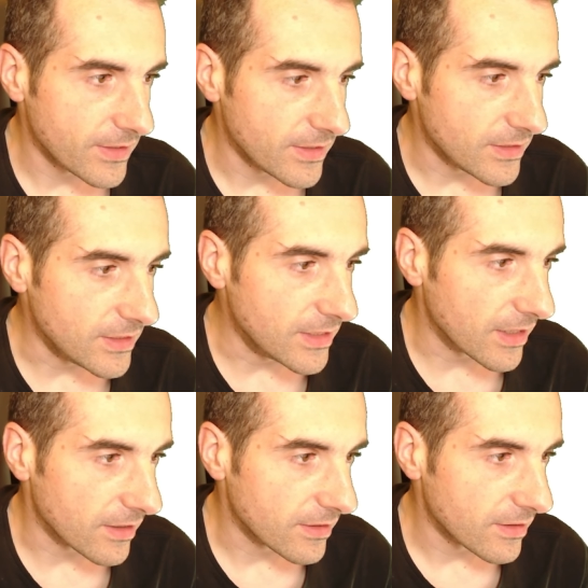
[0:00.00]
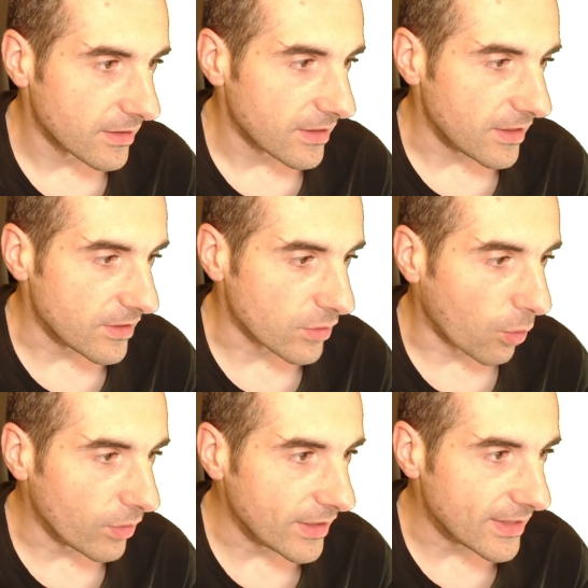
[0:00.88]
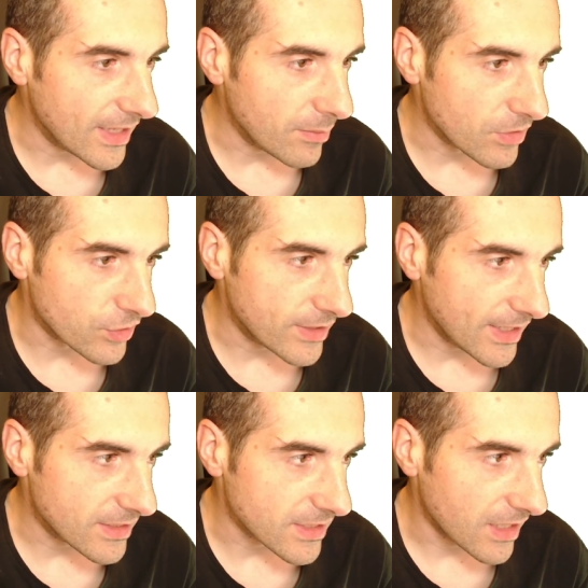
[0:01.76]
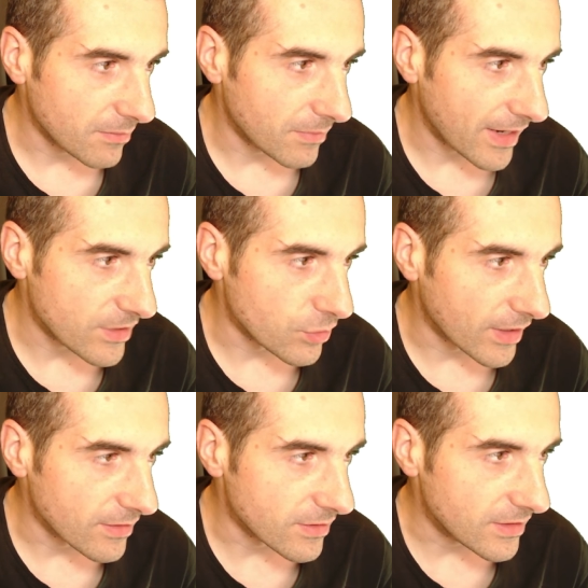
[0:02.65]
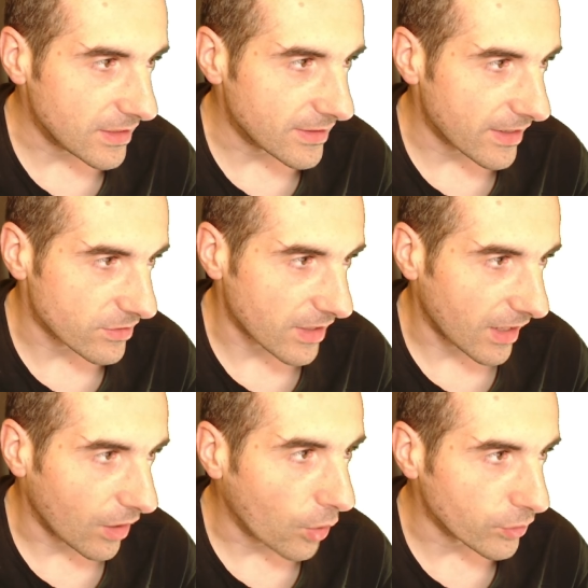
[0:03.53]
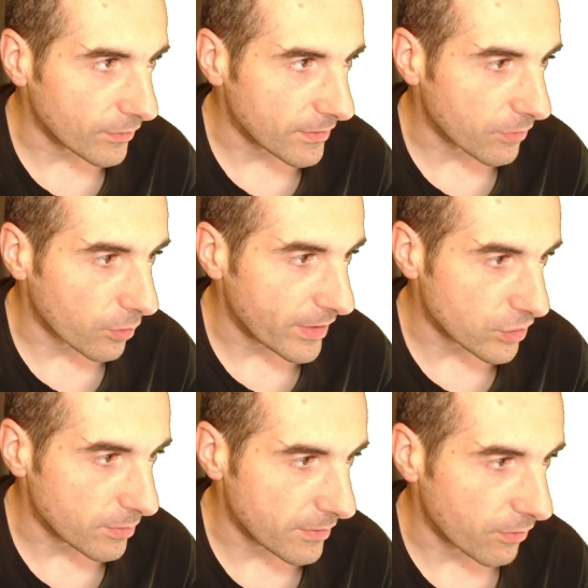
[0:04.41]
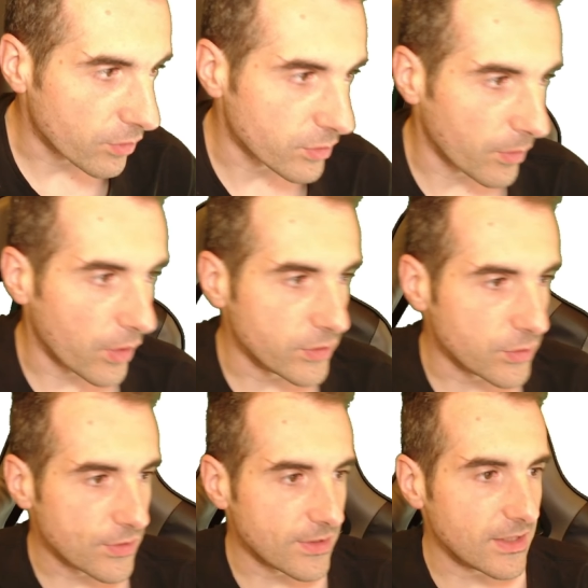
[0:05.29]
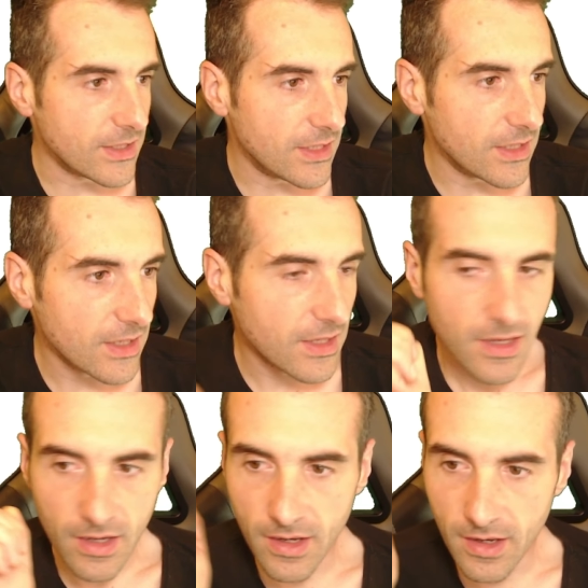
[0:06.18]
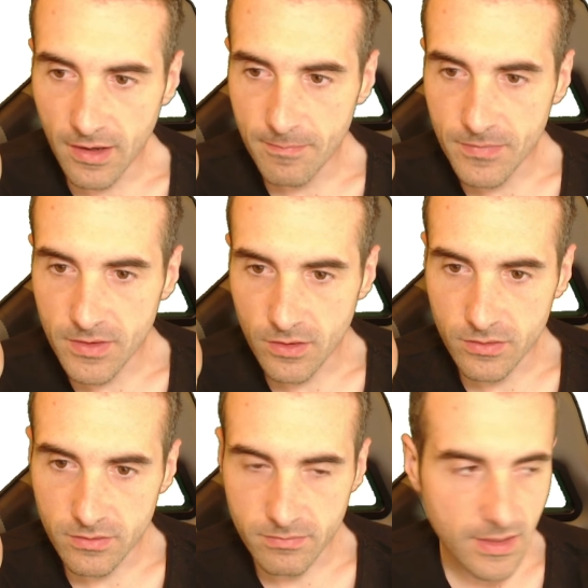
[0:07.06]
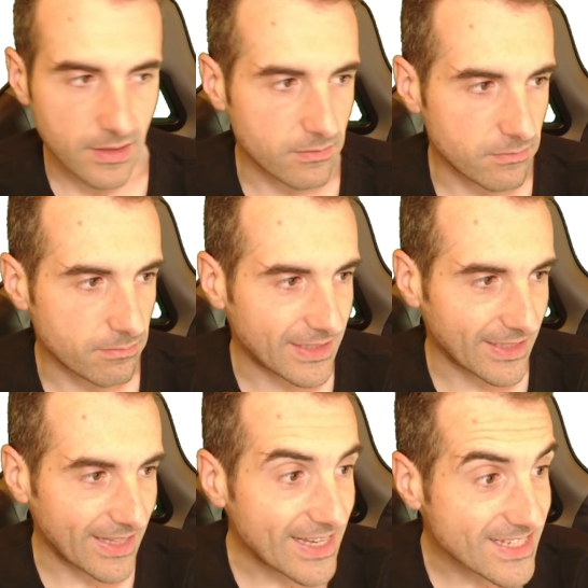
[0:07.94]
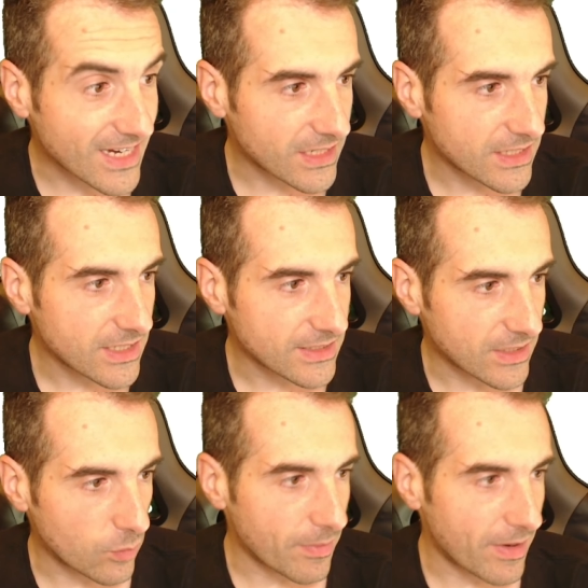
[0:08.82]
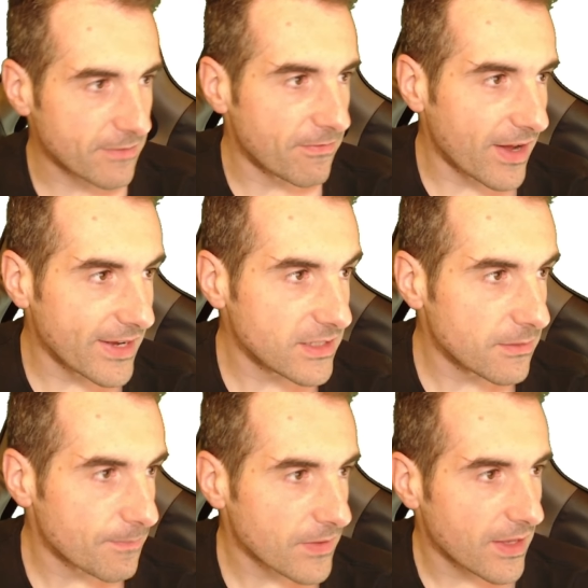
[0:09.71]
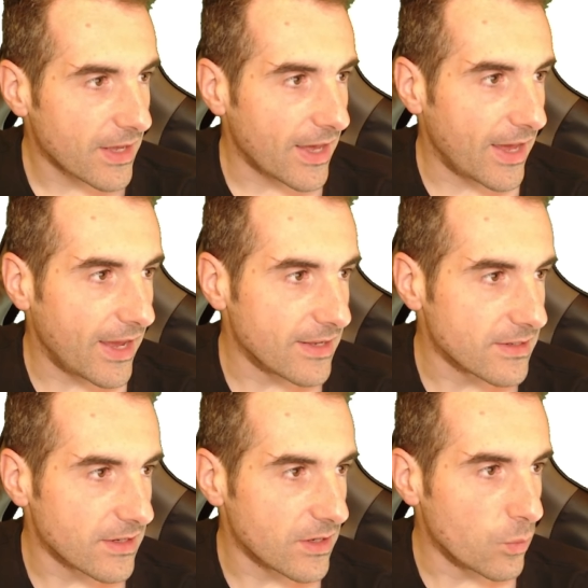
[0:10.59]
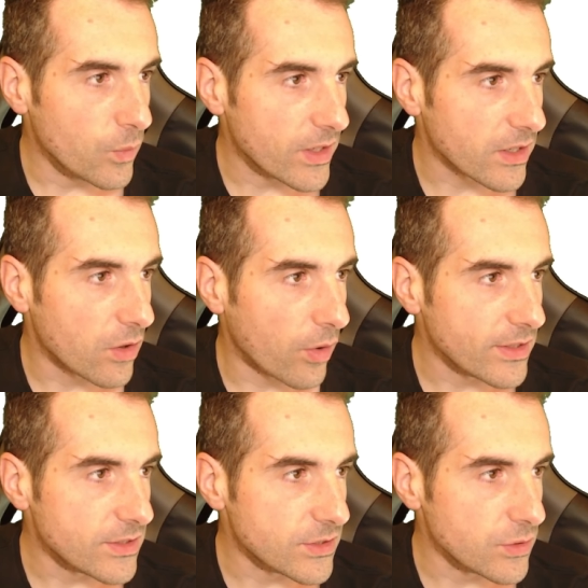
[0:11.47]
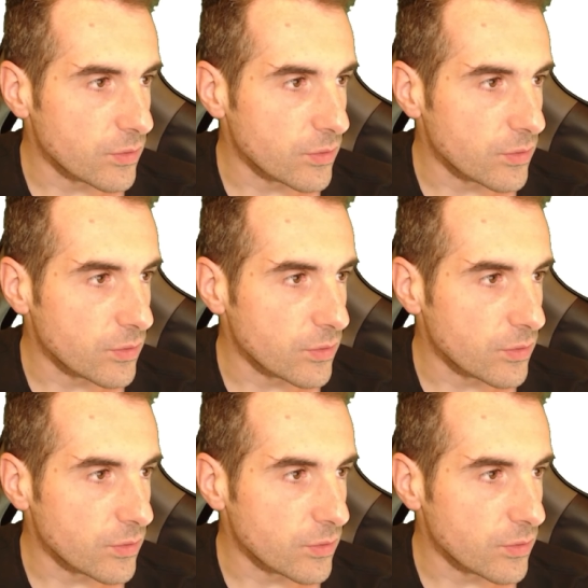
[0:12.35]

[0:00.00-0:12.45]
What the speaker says: here is only the image data, but as you can see, there's a lot of information before. So we're going to see the metadata that we might find, and we are going to